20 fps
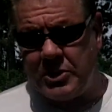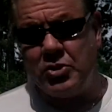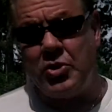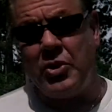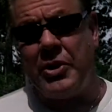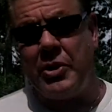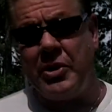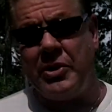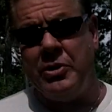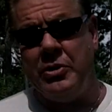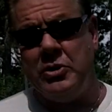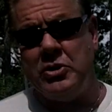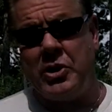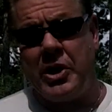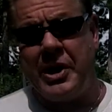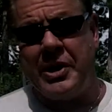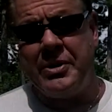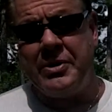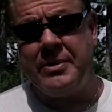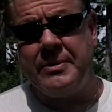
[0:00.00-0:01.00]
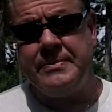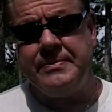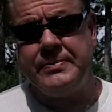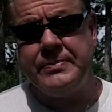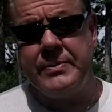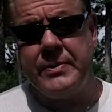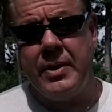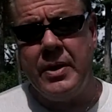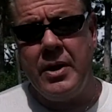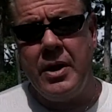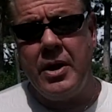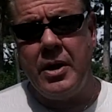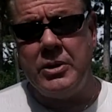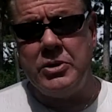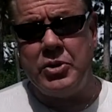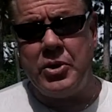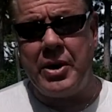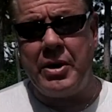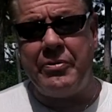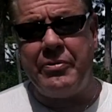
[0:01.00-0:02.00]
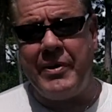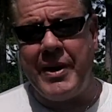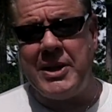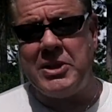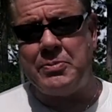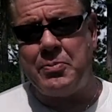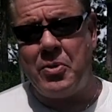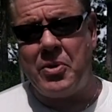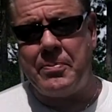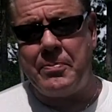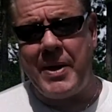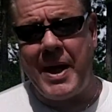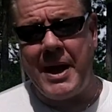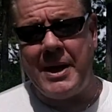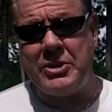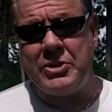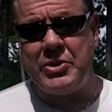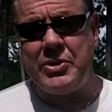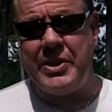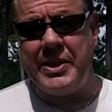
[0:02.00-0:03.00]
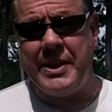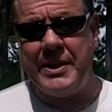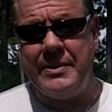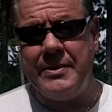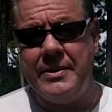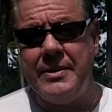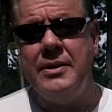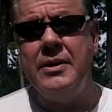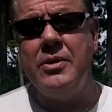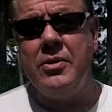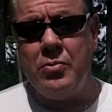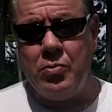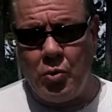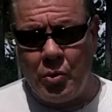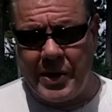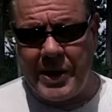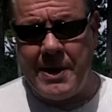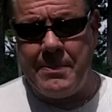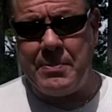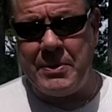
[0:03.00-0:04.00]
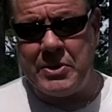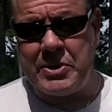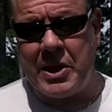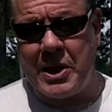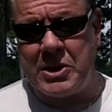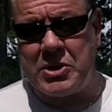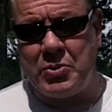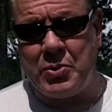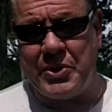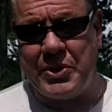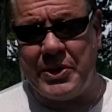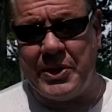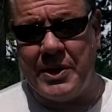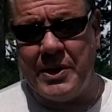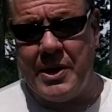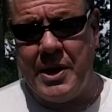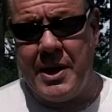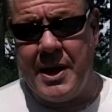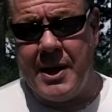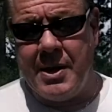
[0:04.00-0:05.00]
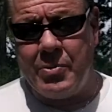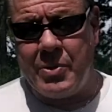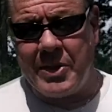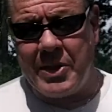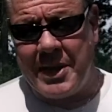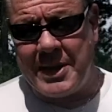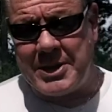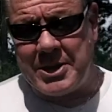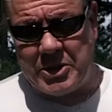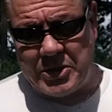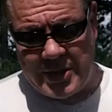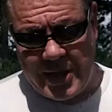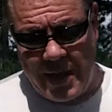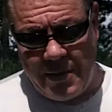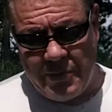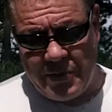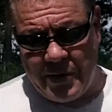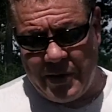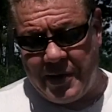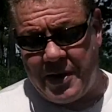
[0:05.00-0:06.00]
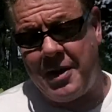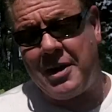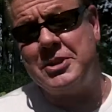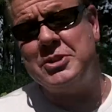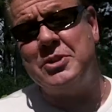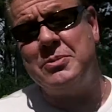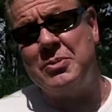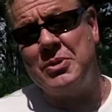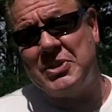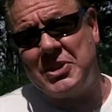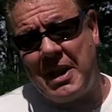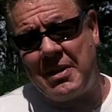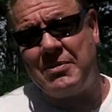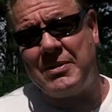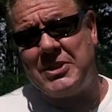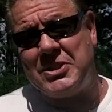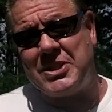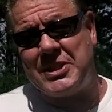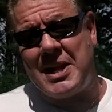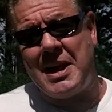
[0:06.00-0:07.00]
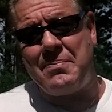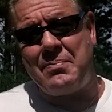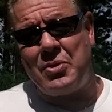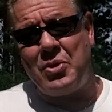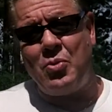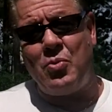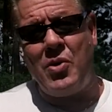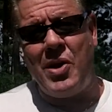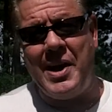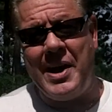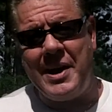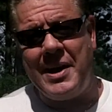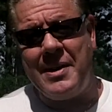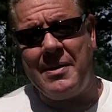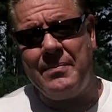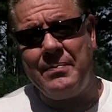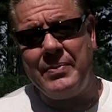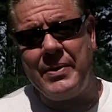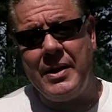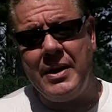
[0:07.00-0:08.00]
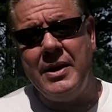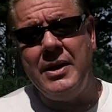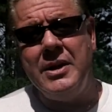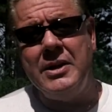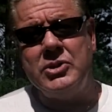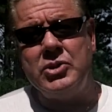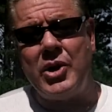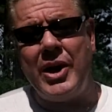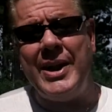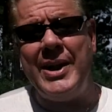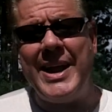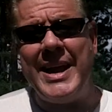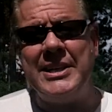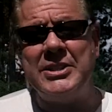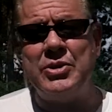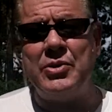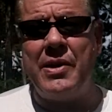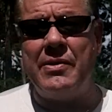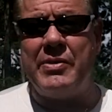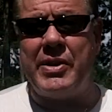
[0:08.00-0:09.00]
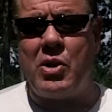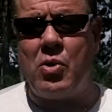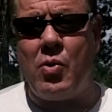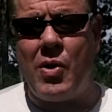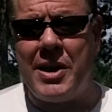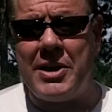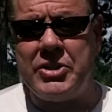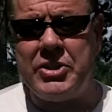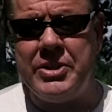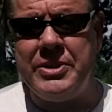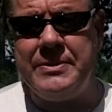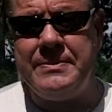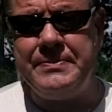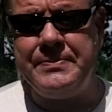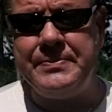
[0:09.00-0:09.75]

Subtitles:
join our newsletter or join our Facebook page so that we'll keep in touch with you. We like to stay with our customers every step of the way, try to answer every question,